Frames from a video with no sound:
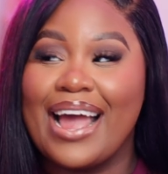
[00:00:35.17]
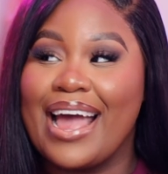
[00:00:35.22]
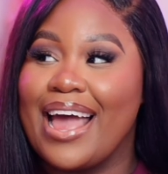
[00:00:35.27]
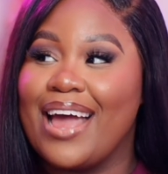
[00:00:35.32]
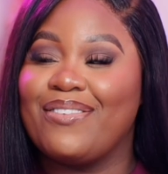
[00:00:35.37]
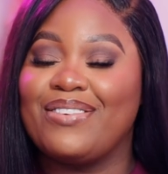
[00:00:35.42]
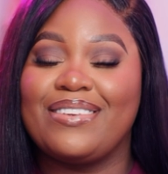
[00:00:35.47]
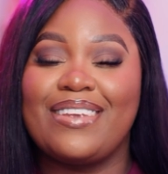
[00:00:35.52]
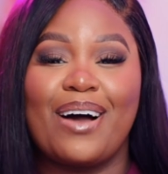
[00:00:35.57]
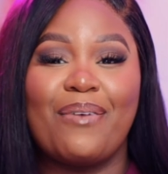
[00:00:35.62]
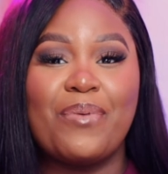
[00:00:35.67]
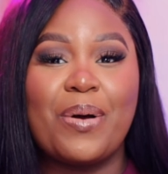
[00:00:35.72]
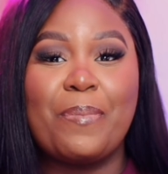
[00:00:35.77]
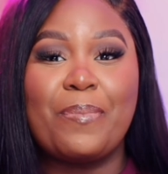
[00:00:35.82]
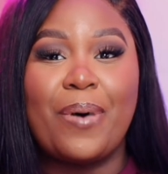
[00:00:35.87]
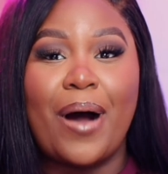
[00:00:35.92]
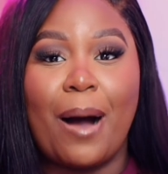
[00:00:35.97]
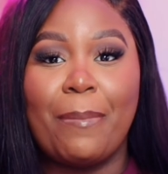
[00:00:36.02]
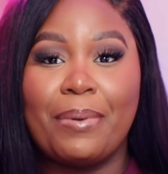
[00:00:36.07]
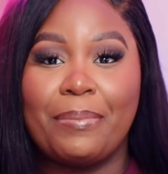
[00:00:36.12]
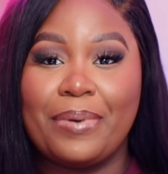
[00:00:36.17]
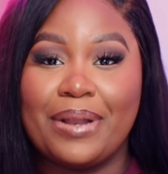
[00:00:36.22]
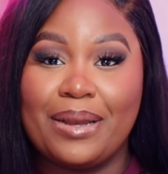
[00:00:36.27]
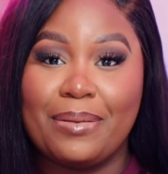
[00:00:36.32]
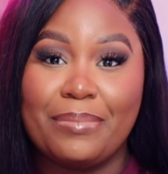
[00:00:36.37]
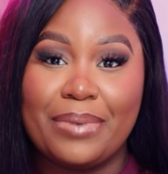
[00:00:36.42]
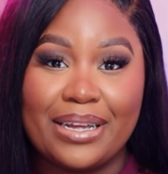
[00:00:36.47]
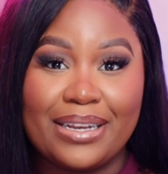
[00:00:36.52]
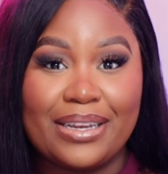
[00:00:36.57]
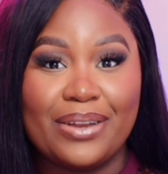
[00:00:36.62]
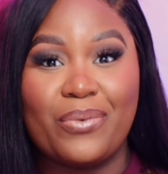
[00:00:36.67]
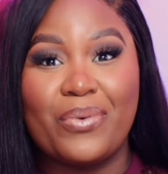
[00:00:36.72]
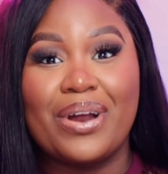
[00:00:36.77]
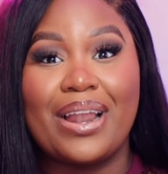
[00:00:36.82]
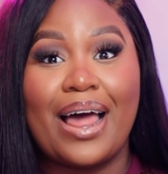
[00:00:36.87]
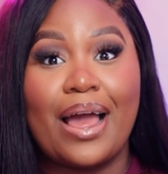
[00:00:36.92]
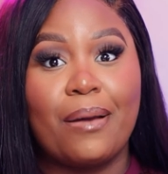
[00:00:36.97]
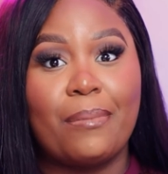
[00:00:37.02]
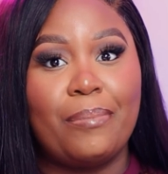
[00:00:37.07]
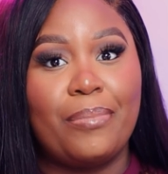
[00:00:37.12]
Every time we pop up in the building, we're
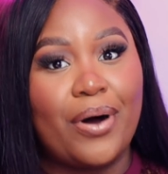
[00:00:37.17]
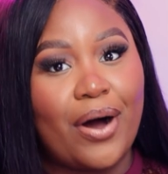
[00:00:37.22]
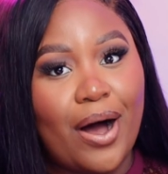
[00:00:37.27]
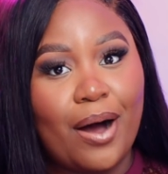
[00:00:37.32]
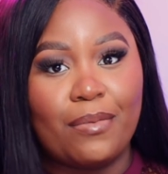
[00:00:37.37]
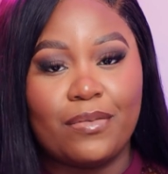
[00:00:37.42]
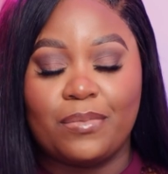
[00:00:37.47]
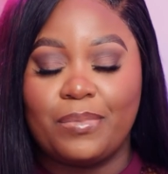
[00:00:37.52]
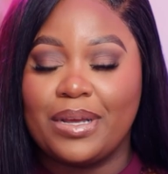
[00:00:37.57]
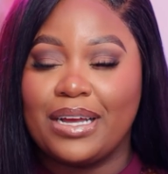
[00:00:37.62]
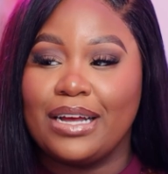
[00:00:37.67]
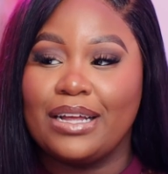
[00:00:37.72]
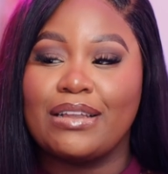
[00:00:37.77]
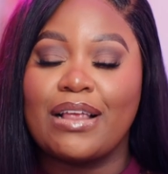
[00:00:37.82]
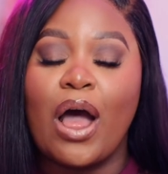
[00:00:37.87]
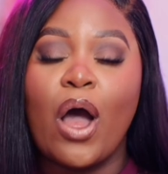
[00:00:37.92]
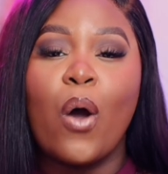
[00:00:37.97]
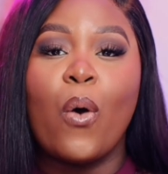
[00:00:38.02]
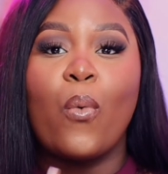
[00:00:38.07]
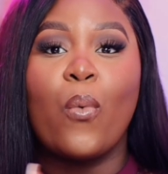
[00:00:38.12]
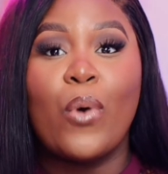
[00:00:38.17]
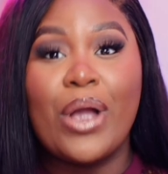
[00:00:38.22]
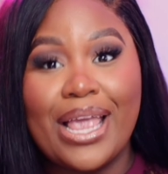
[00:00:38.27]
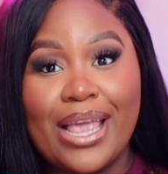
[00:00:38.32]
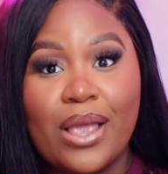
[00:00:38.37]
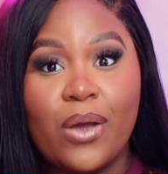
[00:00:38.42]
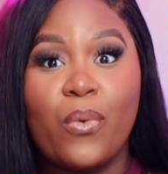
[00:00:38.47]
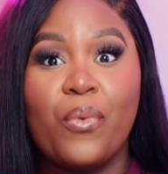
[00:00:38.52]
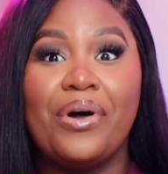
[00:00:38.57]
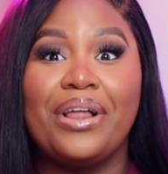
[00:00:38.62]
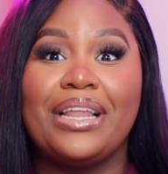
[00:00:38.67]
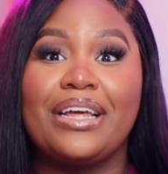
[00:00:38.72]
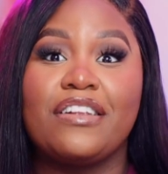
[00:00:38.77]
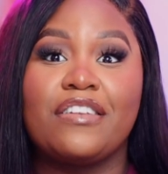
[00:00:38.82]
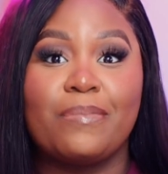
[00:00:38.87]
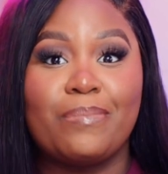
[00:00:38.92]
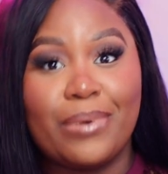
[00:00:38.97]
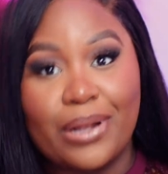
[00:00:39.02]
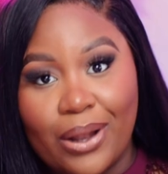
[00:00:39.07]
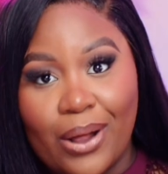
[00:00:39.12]
like bombs because we will
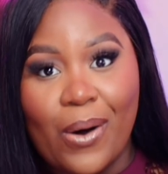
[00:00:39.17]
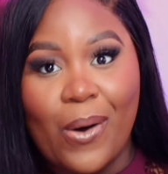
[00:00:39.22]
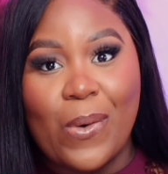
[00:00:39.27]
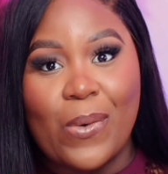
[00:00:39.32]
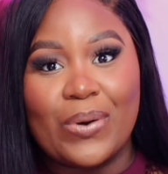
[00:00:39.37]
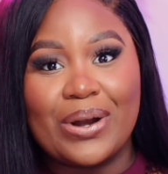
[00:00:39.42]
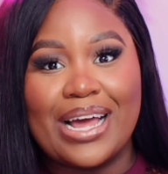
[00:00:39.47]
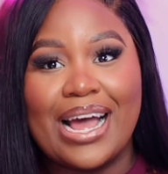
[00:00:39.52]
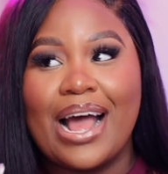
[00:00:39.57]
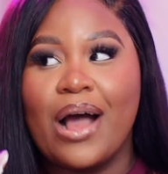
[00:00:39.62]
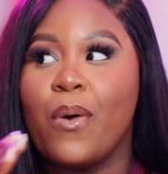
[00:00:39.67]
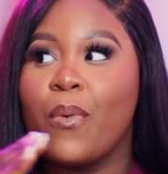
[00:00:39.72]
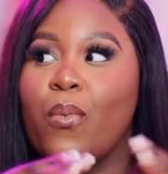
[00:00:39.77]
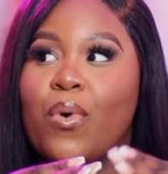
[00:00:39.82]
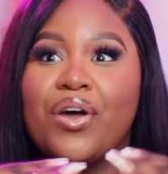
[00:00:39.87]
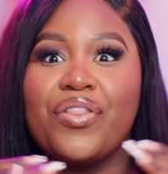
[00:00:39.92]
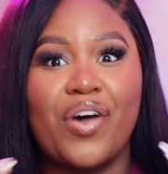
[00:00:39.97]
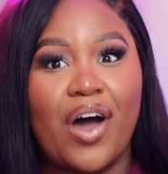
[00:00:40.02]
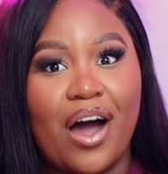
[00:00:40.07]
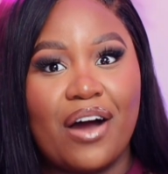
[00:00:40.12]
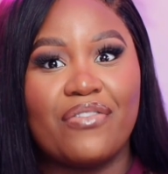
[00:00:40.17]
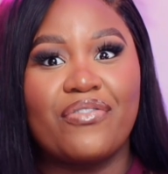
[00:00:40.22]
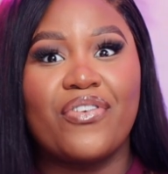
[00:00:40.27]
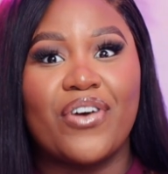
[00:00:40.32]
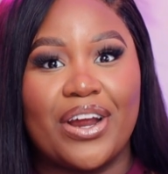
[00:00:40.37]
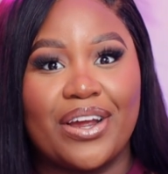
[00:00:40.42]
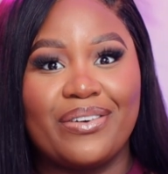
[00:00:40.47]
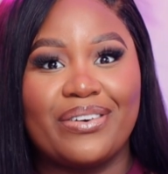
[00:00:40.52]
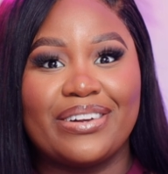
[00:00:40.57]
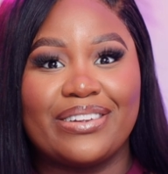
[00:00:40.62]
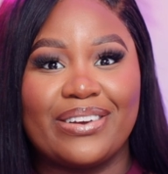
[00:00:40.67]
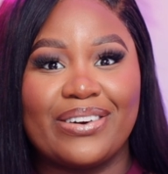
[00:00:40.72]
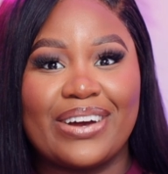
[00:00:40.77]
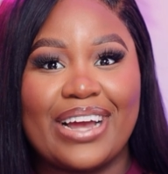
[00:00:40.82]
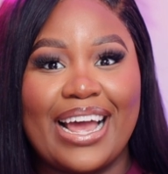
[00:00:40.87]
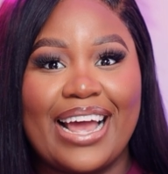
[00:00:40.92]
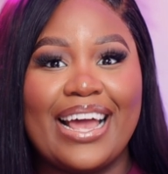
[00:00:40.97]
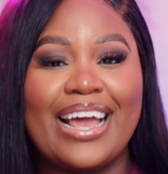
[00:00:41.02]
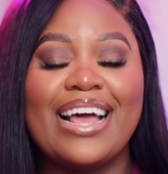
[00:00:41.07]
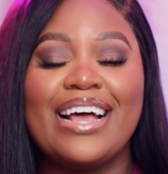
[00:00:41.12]
explode with our fragrance,
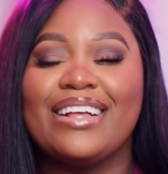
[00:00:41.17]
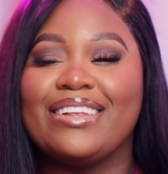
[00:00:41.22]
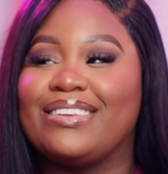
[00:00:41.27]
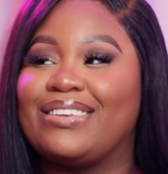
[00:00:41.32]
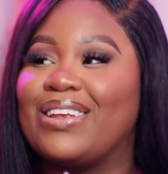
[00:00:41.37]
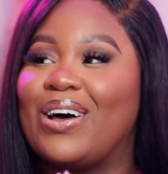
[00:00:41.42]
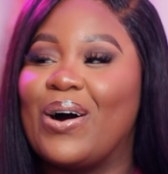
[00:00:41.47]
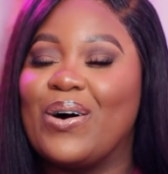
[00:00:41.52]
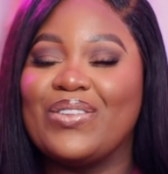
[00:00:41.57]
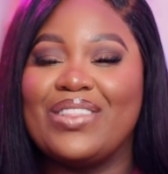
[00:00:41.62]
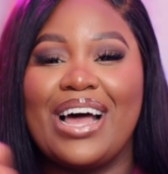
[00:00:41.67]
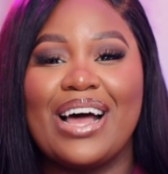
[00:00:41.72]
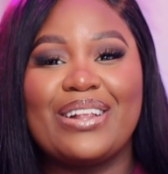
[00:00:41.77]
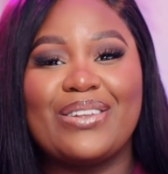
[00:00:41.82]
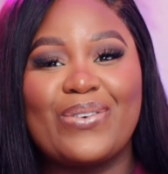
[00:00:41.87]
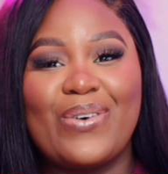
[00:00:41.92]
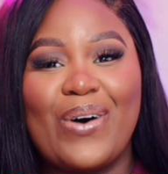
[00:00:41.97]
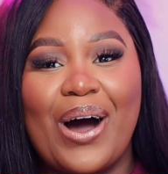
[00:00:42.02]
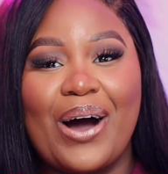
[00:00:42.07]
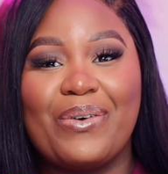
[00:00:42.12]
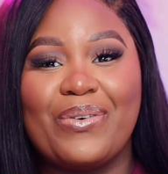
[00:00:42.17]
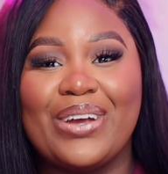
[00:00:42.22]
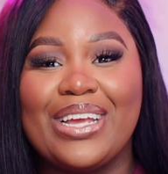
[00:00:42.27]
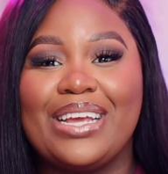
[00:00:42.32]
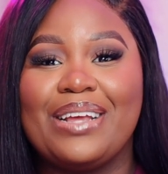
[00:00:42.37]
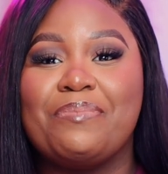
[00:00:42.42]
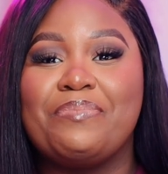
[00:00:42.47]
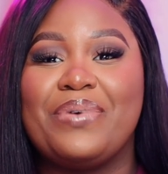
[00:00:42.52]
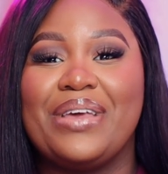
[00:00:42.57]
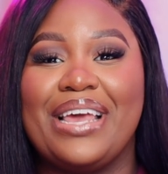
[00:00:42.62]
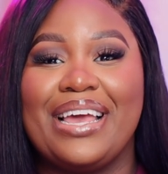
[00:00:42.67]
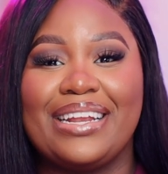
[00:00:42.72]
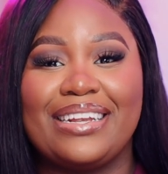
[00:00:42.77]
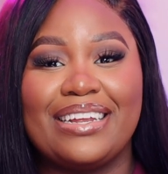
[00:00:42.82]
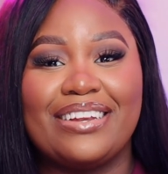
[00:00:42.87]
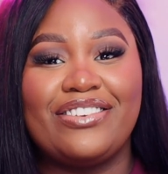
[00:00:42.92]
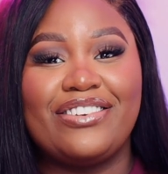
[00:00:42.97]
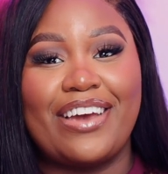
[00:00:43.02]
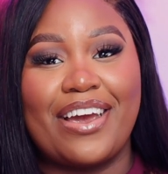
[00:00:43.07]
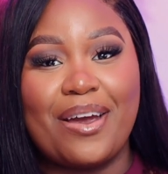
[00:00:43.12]
okay? So that's why we
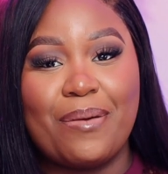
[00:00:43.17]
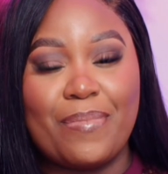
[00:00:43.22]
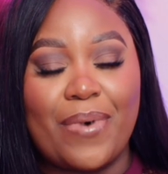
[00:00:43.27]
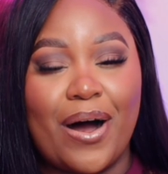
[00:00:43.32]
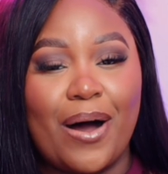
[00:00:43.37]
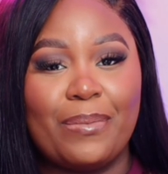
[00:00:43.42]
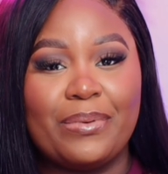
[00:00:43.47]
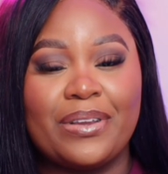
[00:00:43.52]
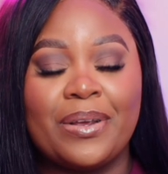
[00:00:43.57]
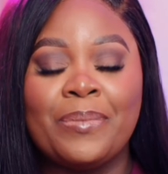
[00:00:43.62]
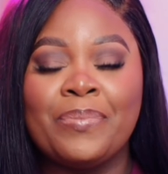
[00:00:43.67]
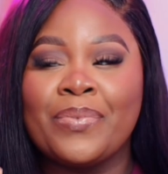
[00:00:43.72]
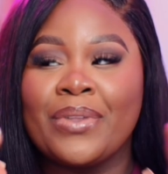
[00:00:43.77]
picked cherry bombs.